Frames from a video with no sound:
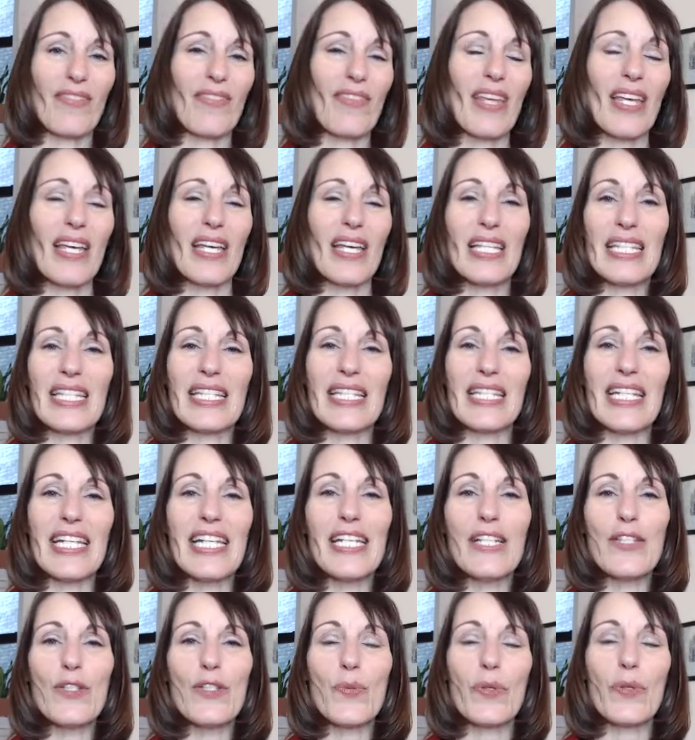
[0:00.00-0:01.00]

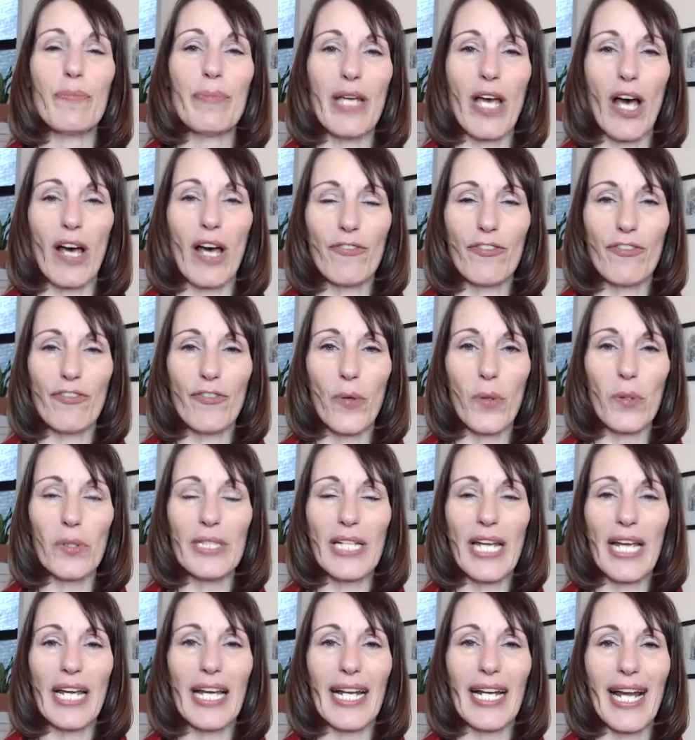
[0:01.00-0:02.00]
scenes would be
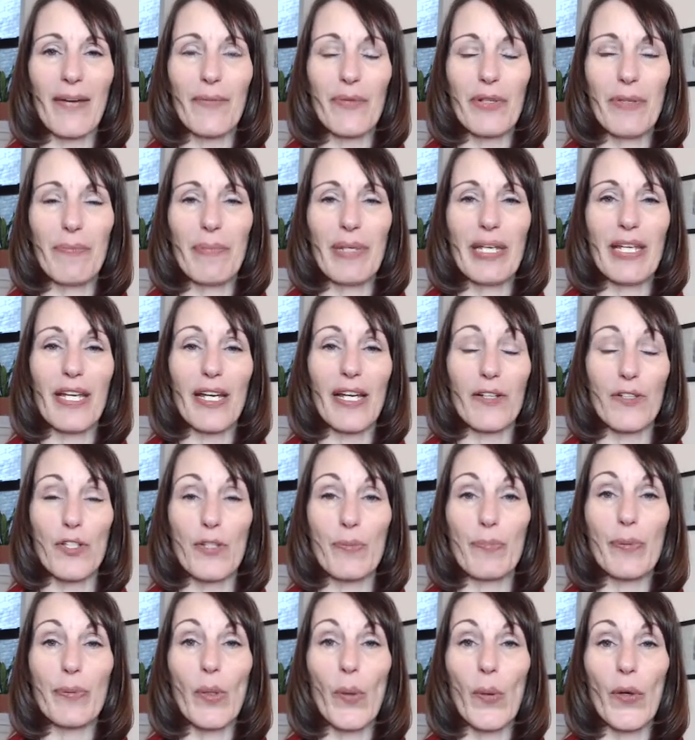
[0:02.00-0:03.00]
unfolding and I would be
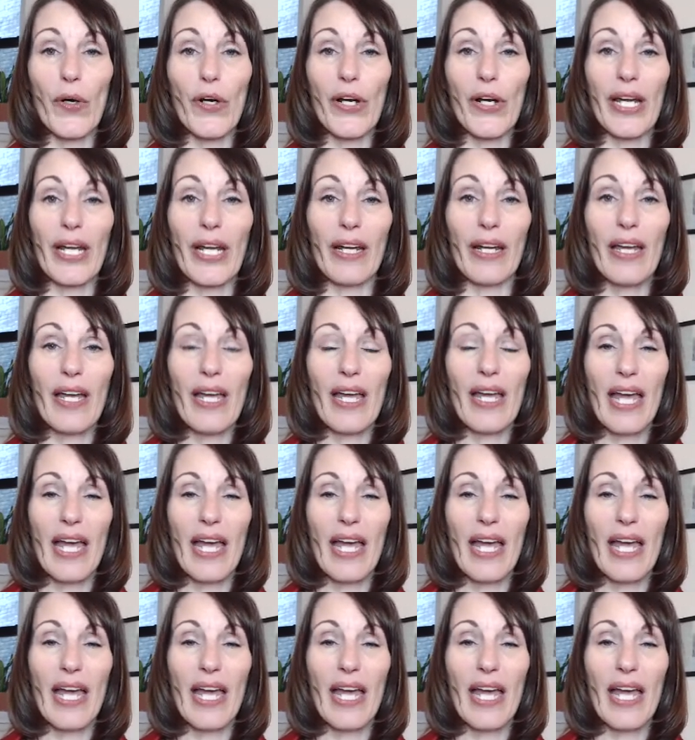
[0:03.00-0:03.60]
exploring,